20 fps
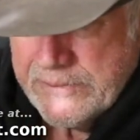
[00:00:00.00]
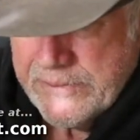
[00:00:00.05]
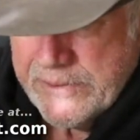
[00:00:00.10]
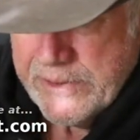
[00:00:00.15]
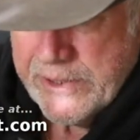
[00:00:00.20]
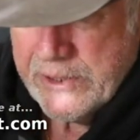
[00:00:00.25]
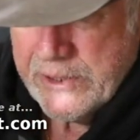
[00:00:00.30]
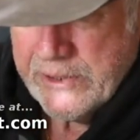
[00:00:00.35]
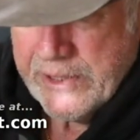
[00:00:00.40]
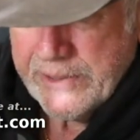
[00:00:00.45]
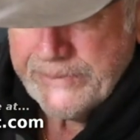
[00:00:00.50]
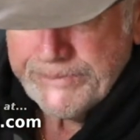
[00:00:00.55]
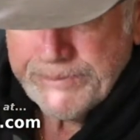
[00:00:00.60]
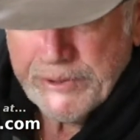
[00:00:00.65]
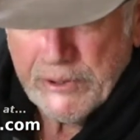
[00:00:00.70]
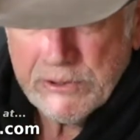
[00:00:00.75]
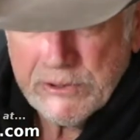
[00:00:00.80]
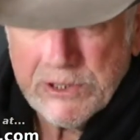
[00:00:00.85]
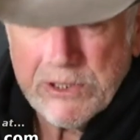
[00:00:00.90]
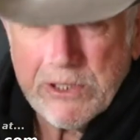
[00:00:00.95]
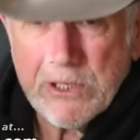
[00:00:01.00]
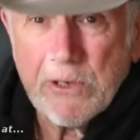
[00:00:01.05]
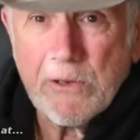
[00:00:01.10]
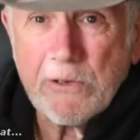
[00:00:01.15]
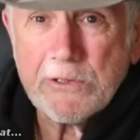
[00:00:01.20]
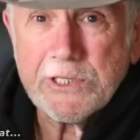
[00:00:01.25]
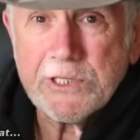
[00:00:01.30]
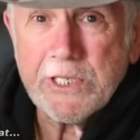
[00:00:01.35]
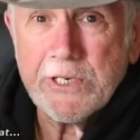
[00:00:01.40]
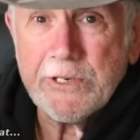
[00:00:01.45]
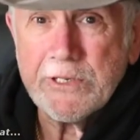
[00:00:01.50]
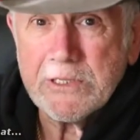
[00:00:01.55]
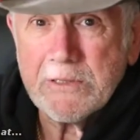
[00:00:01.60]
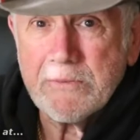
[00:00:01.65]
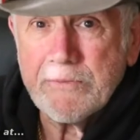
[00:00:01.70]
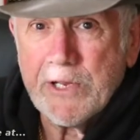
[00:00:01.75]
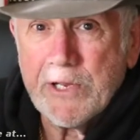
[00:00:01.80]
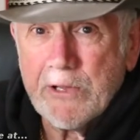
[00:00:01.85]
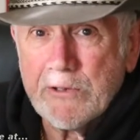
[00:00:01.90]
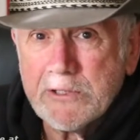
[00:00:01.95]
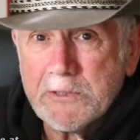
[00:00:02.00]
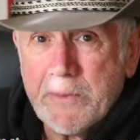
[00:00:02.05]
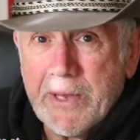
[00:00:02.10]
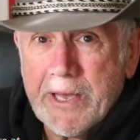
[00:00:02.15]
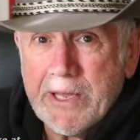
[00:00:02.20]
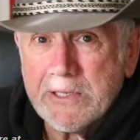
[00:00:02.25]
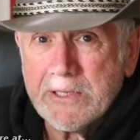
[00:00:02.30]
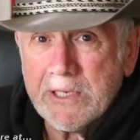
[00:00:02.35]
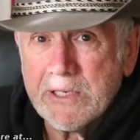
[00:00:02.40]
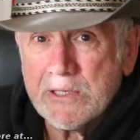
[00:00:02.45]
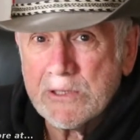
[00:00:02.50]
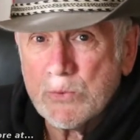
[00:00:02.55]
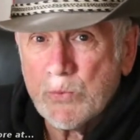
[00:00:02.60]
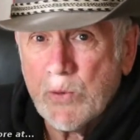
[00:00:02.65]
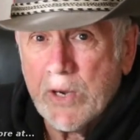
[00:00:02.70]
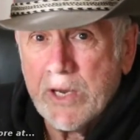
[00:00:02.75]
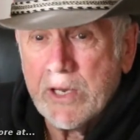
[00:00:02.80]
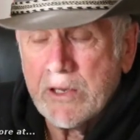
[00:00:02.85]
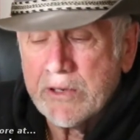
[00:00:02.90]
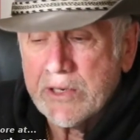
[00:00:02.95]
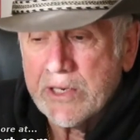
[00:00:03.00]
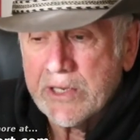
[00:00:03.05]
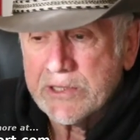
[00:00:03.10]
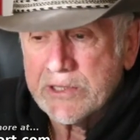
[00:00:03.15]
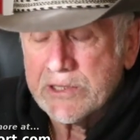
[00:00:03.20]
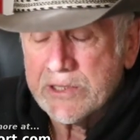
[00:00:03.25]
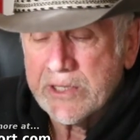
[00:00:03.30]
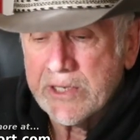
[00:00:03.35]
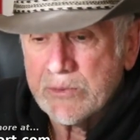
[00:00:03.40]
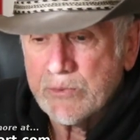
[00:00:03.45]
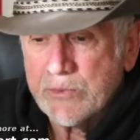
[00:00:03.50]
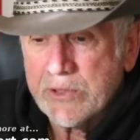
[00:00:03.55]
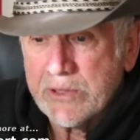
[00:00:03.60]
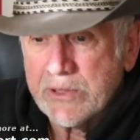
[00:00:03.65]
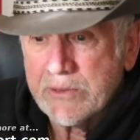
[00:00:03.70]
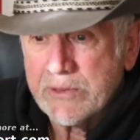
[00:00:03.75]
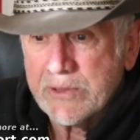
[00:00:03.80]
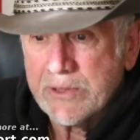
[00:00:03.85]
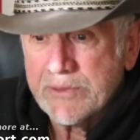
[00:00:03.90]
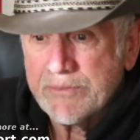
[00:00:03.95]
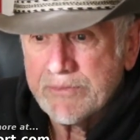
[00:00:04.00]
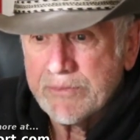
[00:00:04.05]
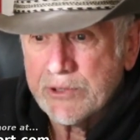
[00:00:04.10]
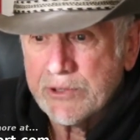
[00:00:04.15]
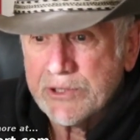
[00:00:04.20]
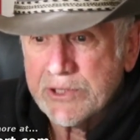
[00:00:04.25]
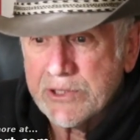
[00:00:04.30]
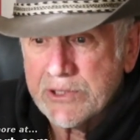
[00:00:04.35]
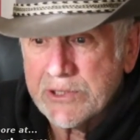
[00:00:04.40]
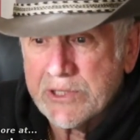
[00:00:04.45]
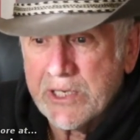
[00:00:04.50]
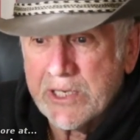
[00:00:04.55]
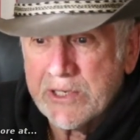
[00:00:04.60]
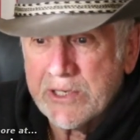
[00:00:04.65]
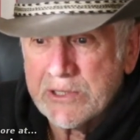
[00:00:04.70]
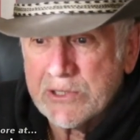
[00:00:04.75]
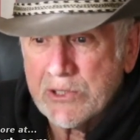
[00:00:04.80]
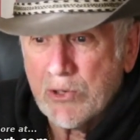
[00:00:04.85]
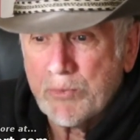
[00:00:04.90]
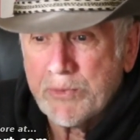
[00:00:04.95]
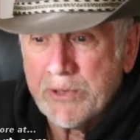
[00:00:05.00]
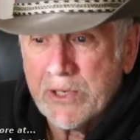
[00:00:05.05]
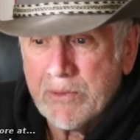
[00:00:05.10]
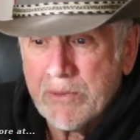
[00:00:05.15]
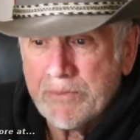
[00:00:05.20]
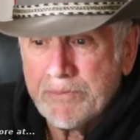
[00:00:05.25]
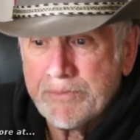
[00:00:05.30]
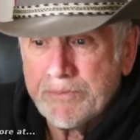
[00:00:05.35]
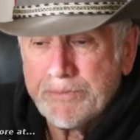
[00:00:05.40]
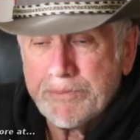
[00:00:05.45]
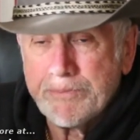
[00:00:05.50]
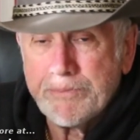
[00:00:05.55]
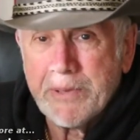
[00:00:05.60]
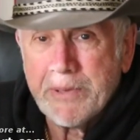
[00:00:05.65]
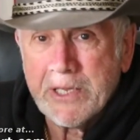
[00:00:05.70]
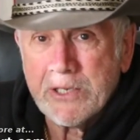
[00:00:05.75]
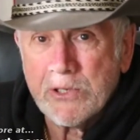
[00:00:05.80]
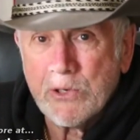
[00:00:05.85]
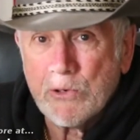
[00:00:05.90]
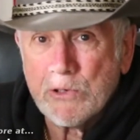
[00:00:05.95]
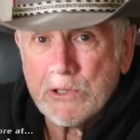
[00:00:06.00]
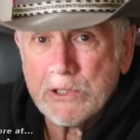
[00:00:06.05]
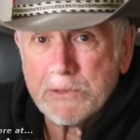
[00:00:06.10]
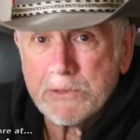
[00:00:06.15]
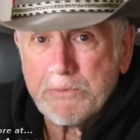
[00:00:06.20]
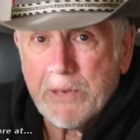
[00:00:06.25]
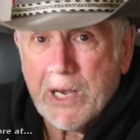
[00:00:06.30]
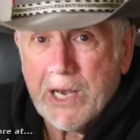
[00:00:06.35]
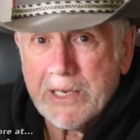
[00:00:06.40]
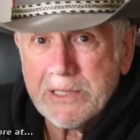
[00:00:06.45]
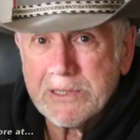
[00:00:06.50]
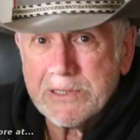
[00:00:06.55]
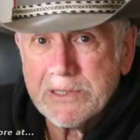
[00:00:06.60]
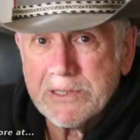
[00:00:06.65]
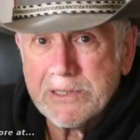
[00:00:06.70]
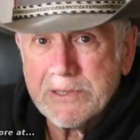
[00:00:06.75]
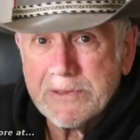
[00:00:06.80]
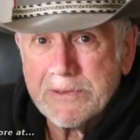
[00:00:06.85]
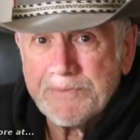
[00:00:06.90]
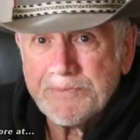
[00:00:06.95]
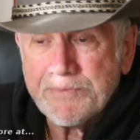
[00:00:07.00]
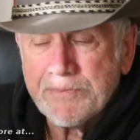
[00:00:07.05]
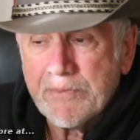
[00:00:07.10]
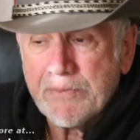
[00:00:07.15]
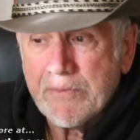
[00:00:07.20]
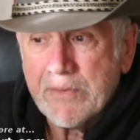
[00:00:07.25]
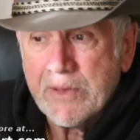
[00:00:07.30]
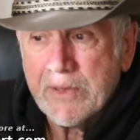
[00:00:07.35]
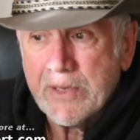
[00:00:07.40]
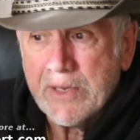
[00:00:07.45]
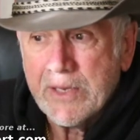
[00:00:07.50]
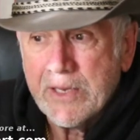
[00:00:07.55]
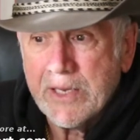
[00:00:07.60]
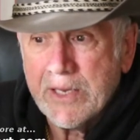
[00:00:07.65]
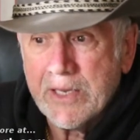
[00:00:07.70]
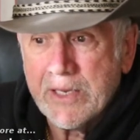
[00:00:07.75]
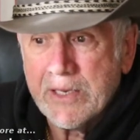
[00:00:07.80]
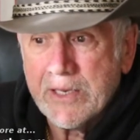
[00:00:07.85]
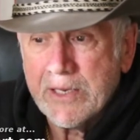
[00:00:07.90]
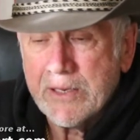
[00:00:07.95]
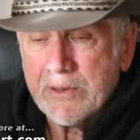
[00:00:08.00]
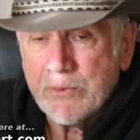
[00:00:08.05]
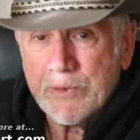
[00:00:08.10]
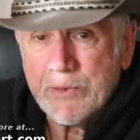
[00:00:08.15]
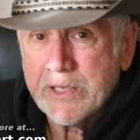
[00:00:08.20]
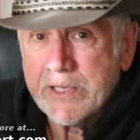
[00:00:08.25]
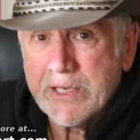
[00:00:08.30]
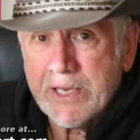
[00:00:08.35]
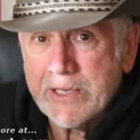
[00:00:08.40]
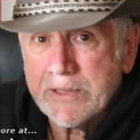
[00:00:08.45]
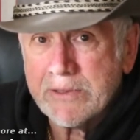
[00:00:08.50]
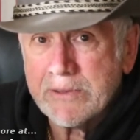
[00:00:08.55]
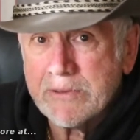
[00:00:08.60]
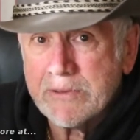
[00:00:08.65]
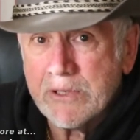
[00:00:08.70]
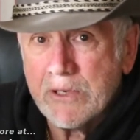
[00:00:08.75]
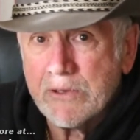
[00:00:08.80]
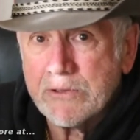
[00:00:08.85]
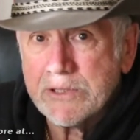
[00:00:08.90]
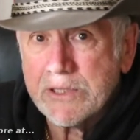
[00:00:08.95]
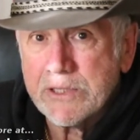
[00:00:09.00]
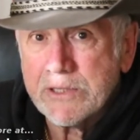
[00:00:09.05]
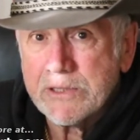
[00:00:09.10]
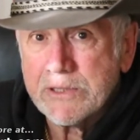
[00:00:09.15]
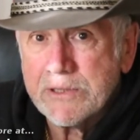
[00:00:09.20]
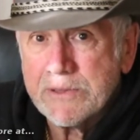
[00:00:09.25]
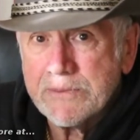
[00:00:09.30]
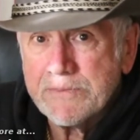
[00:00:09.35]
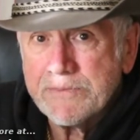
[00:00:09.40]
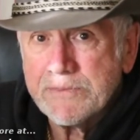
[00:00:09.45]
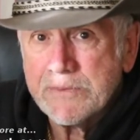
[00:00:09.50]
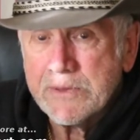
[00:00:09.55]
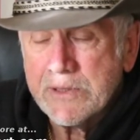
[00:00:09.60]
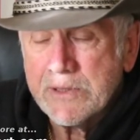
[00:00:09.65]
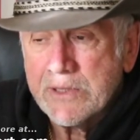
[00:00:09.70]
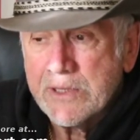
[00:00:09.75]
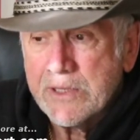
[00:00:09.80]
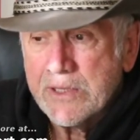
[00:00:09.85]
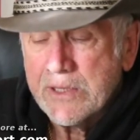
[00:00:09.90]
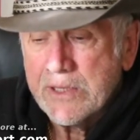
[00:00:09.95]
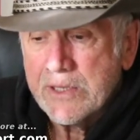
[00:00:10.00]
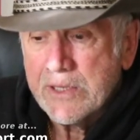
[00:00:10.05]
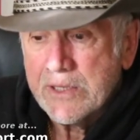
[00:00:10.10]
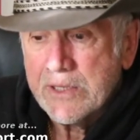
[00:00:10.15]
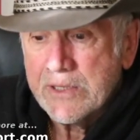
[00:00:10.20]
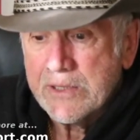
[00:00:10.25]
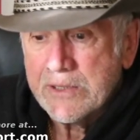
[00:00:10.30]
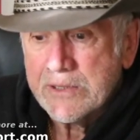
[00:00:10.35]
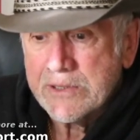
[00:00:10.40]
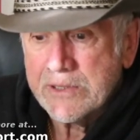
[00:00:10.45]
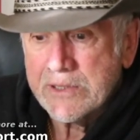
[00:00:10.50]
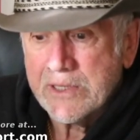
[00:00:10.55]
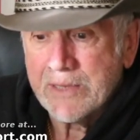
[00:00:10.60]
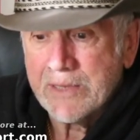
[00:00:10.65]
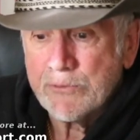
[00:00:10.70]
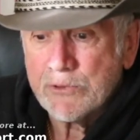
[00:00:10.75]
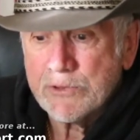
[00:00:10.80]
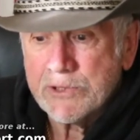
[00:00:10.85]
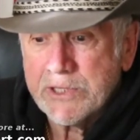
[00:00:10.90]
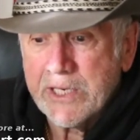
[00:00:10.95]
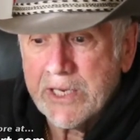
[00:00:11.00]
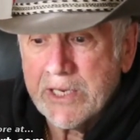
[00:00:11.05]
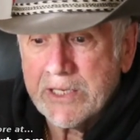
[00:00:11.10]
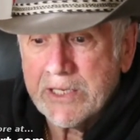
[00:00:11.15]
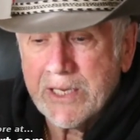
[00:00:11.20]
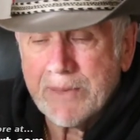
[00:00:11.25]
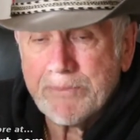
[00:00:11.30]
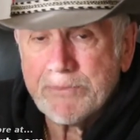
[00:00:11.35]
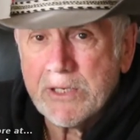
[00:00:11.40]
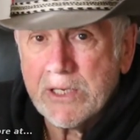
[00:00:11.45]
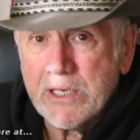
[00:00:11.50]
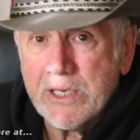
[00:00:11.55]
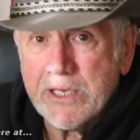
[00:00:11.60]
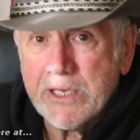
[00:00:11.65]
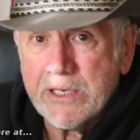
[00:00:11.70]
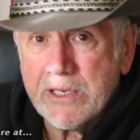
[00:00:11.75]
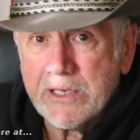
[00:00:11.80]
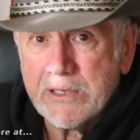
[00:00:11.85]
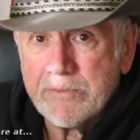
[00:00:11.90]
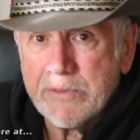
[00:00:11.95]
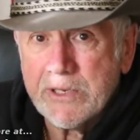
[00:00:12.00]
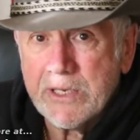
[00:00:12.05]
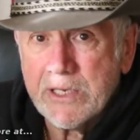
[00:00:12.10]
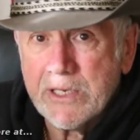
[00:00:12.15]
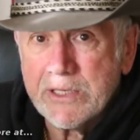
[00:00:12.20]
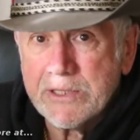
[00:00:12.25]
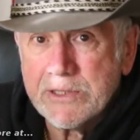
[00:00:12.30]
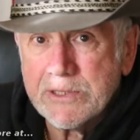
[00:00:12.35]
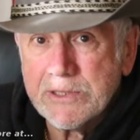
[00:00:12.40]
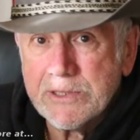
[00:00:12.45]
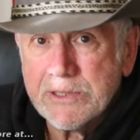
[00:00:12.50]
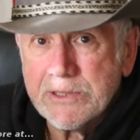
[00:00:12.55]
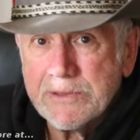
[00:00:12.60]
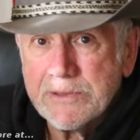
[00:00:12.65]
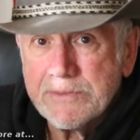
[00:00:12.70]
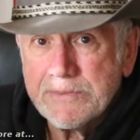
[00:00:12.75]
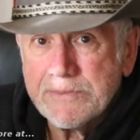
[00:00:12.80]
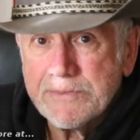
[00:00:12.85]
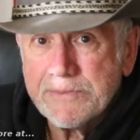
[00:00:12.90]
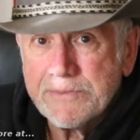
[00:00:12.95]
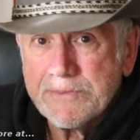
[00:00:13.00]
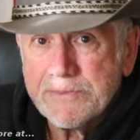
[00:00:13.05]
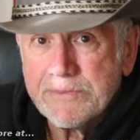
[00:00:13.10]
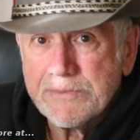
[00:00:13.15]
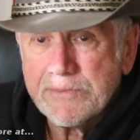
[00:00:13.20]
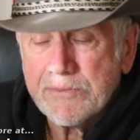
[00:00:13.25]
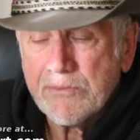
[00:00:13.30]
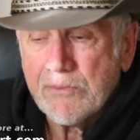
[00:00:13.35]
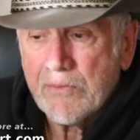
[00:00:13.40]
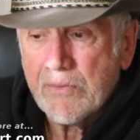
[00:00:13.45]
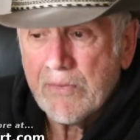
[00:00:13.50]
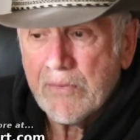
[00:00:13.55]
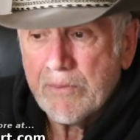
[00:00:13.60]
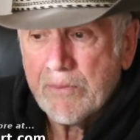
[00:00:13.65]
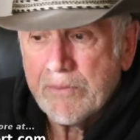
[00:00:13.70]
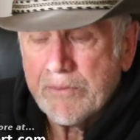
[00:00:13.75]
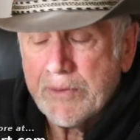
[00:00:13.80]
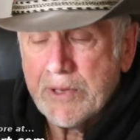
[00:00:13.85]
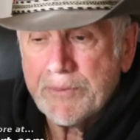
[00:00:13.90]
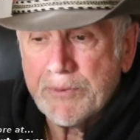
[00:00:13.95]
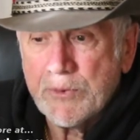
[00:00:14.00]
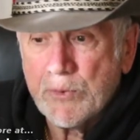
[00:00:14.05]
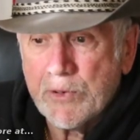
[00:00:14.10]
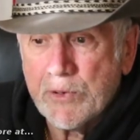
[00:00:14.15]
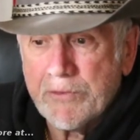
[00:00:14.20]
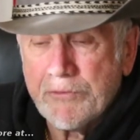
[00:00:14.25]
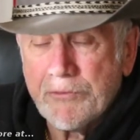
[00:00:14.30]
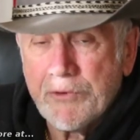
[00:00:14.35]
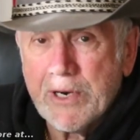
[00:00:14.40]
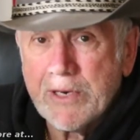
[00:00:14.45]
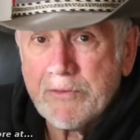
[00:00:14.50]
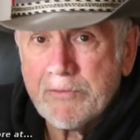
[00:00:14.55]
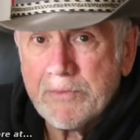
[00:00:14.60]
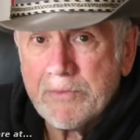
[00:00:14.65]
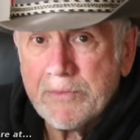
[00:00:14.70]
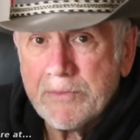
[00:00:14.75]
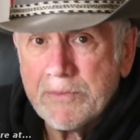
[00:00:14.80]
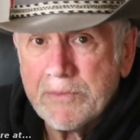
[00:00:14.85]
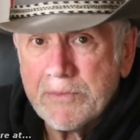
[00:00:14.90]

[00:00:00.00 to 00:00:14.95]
You know, I posted a whole series of videos back then as well, and I said what Bush has done, he's opened up Pandora's box, and we can't close it. Saddam Hussein kept the lid on the Middle East. People were afraid of him.